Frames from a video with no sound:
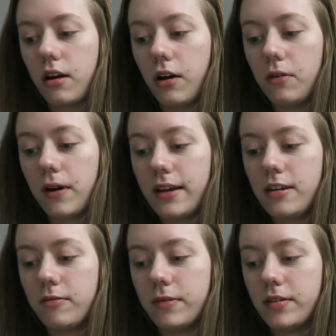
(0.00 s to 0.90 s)
Oh, I
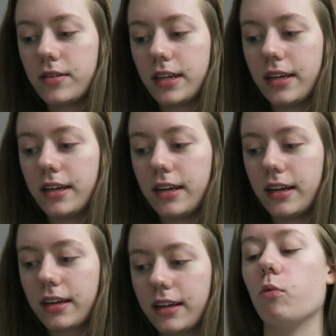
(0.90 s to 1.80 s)
hear
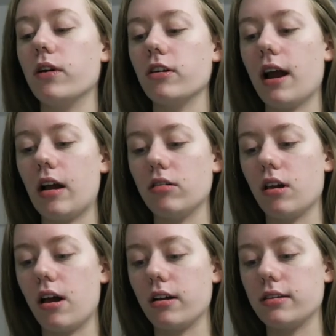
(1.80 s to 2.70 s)
music. Wonder how
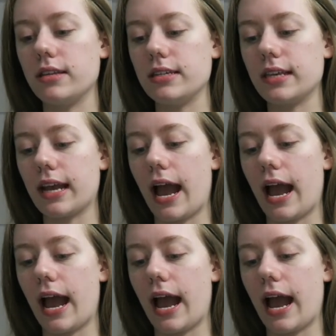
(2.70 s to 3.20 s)
long these like